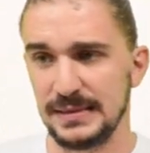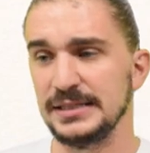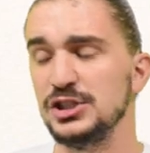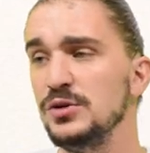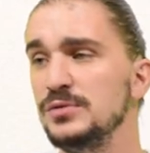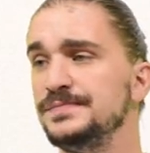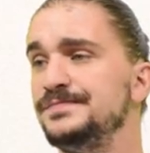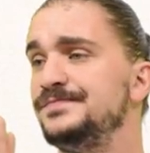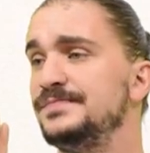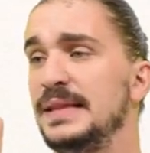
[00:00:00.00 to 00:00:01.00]
So,
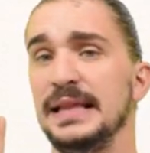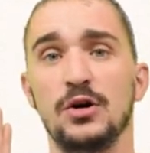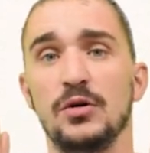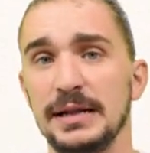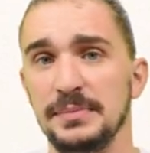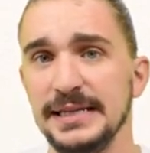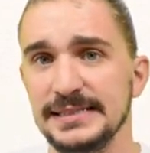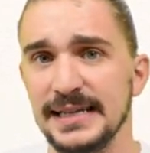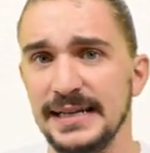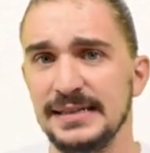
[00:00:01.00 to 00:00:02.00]
all that being
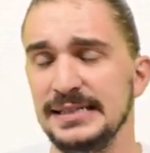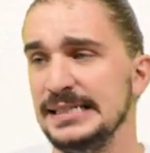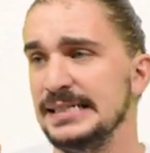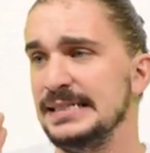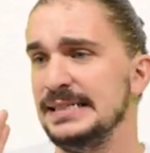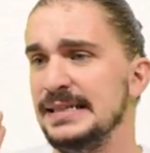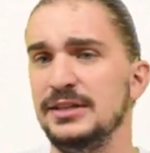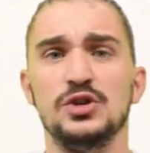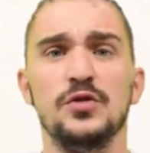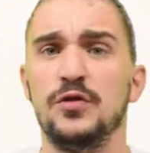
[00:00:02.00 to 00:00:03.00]
said,
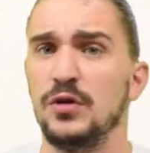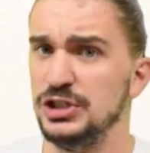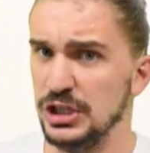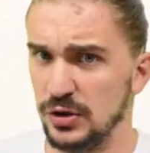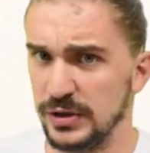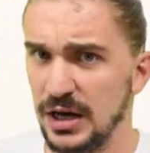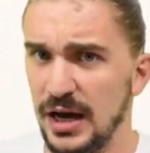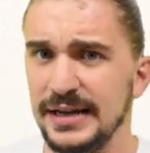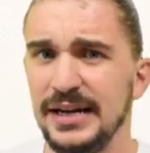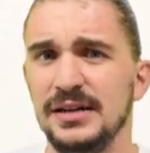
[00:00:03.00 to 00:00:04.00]
there's no forging going
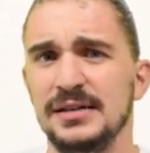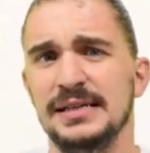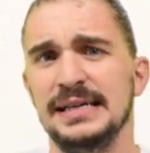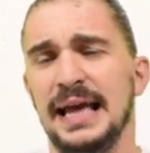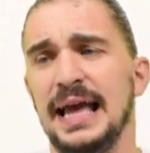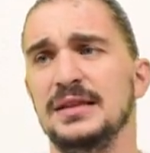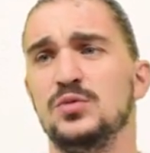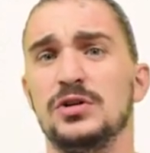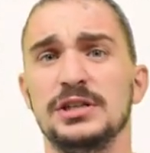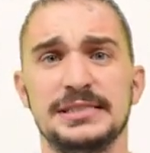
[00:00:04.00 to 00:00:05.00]
on here, and the
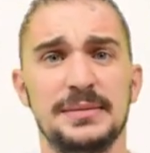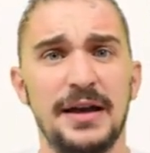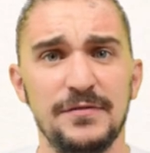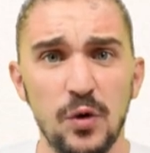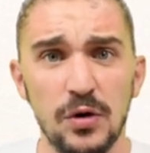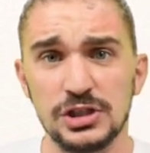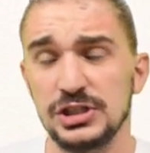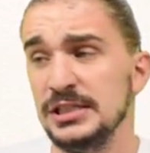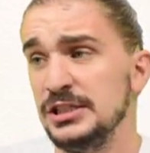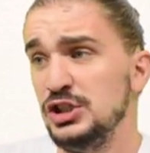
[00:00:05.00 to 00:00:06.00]
word
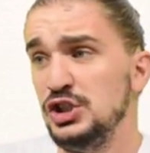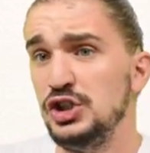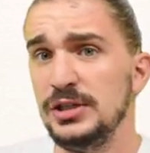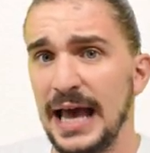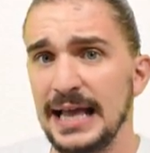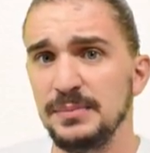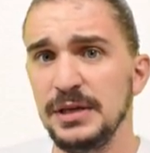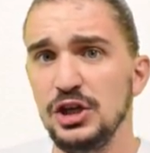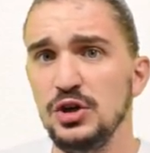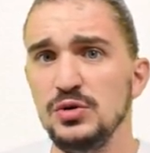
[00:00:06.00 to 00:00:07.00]
semi-forged should not be
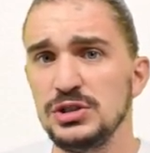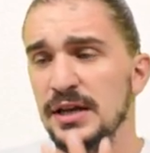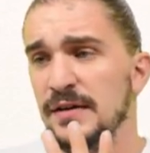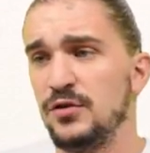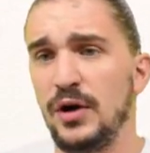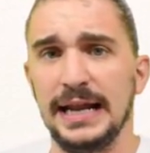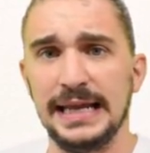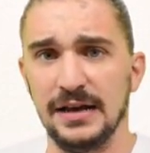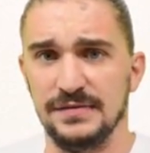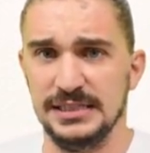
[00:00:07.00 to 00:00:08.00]
used for
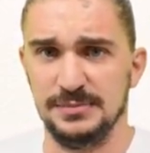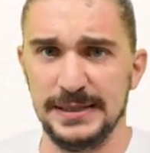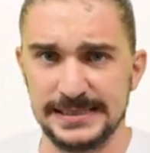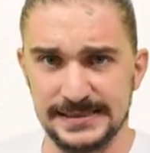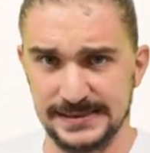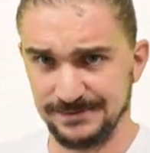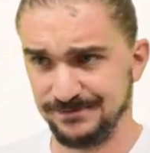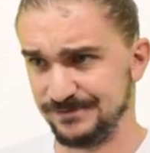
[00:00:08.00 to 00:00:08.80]
any of these pistons.